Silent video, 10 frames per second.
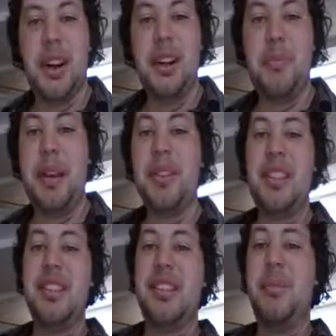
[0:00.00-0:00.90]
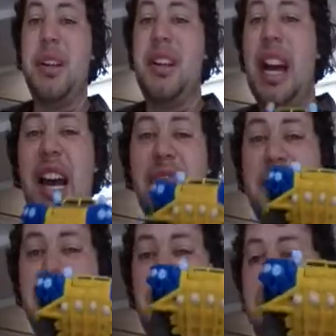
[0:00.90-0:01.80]
Trying to appeal to the summer
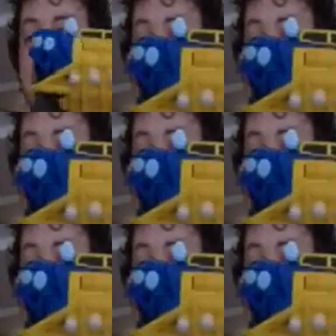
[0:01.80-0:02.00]
crowd, so here